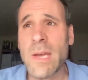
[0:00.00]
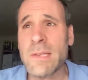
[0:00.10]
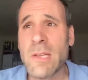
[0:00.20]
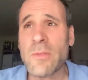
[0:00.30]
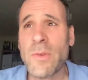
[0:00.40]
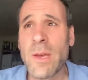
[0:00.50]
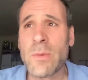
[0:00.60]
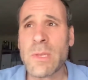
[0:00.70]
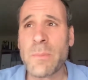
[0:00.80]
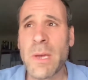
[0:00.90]
identify
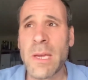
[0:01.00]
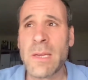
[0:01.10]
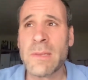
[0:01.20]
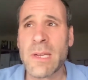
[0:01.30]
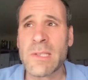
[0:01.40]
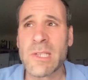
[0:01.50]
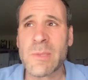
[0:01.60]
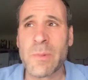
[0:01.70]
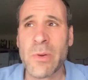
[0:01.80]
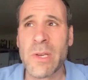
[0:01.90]
with the pain that is
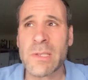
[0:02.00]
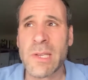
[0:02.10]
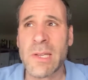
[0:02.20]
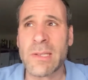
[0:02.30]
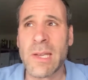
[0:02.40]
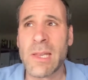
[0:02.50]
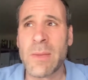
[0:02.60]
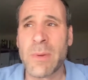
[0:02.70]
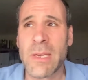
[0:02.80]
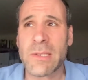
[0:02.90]
experienced on a daily
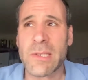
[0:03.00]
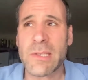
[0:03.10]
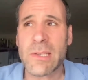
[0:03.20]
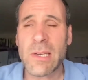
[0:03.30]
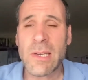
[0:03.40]
basis